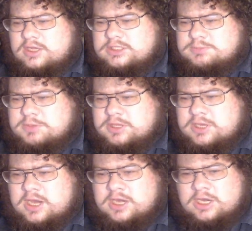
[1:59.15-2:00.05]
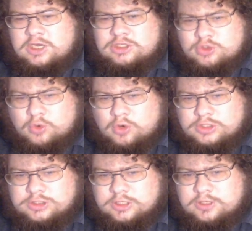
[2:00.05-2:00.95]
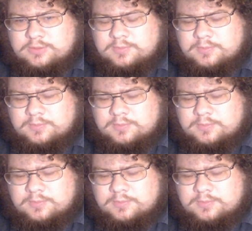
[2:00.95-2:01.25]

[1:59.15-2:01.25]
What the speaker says: spent the night in Georgia.